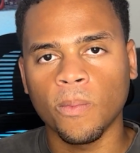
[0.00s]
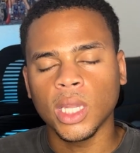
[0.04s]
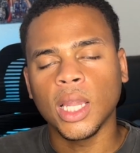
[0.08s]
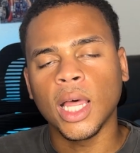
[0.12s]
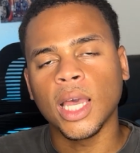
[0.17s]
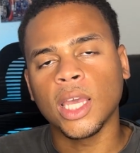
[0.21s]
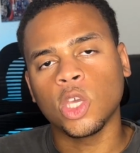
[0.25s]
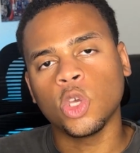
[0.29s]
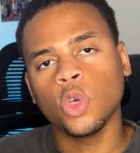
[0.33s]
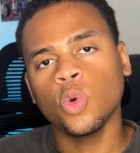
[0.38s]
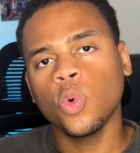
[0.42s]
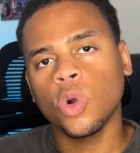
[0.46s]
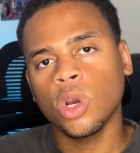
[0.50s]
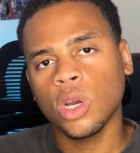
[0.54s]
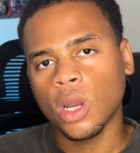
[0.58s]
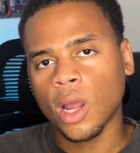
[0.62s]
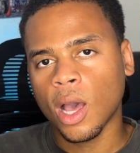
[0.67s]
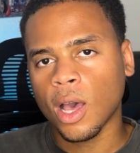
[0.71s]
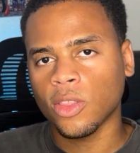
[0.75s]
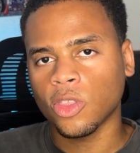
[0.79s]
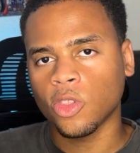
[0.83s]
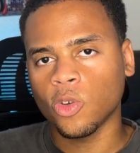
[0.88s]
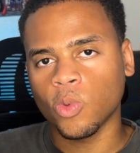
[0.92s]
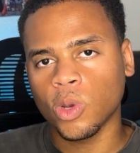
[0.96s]
Like, you are
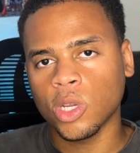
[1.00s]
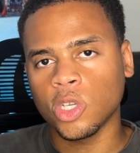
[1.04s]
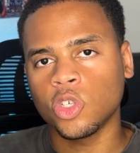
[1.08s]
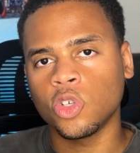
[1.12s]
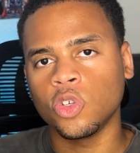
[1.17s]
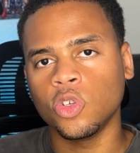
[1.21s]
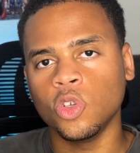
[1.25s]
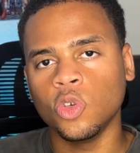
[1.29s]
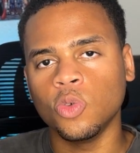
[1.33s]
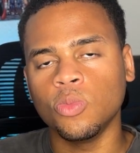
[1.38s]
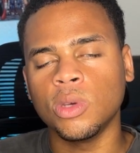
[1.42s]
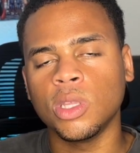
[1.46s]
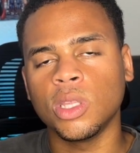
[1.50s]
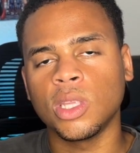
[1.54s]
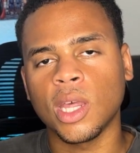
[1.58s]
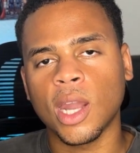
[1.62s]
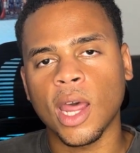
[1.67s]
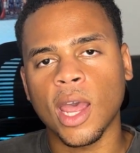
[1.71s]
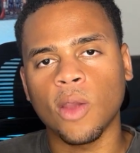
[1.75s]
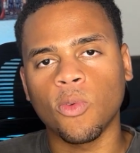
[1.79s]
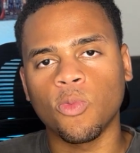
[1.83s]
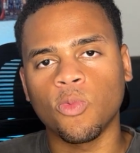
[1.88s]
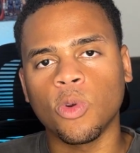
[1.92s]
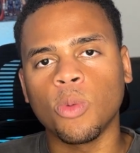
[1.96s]
not the Rachel Newman that
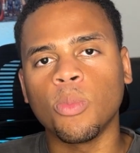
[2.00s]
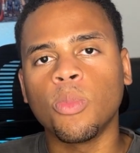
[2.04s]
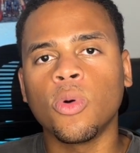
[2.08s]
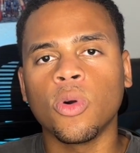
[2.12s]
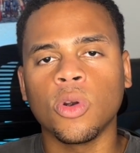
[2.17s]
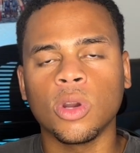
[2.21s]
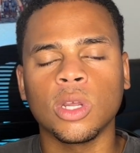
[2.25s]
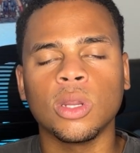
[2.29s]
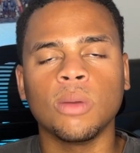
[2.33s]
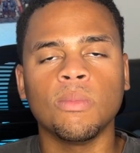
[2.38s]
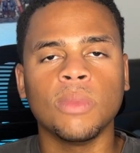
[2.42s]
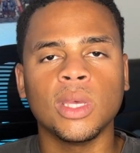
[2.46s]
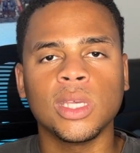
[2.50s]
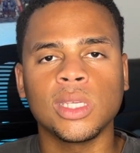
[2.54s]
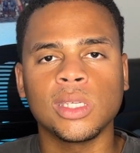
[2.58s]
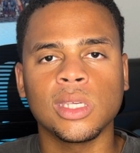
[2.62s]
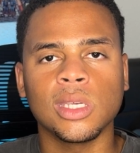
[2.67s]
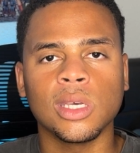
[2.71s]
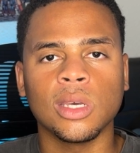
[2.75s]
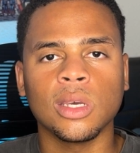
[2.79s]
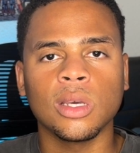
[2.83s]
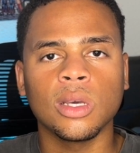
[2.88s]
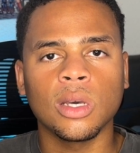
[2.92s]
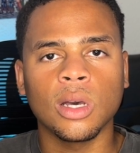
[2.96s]
I reported
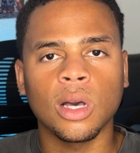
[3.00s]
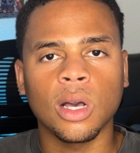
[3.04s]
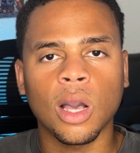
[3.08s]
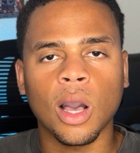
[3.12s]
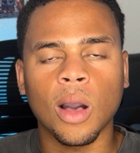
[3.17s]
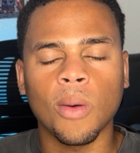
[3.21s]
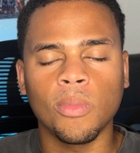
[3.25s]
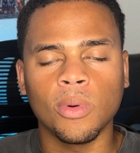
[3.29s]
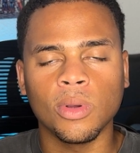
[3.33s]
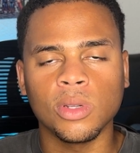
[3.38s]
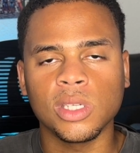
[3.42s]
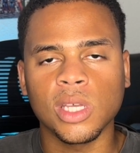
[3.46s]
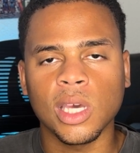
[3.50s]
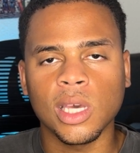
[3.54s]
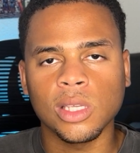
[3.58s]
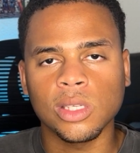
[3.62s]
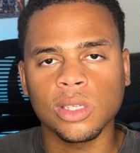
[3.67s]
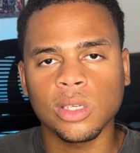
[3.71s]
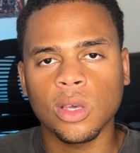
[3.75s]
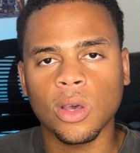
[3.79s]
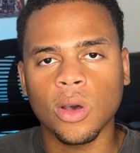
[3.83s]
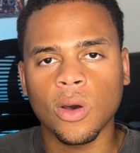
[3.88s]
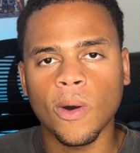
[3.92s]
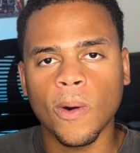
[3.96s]
missing a couple days
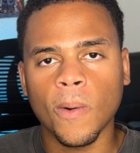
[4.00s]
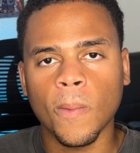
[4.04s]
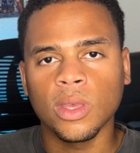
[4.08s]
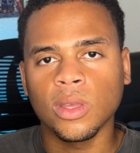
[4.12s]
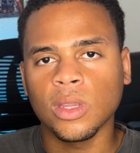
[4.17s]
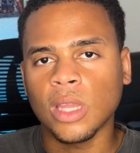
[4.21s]
ago.